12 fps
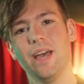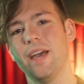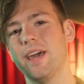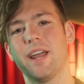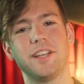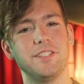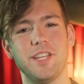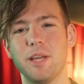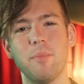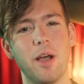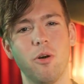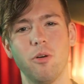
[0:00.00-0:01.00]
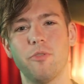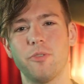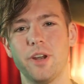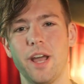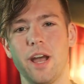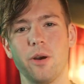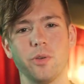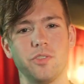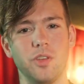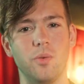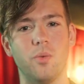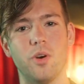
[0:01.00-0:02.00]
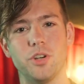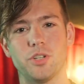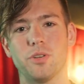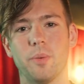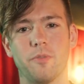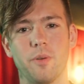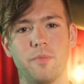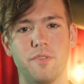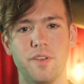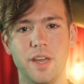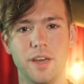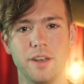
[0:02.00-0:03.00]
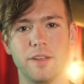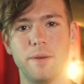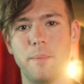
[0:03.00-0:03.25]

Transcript: and I can take my whole front of house in one trip from the van.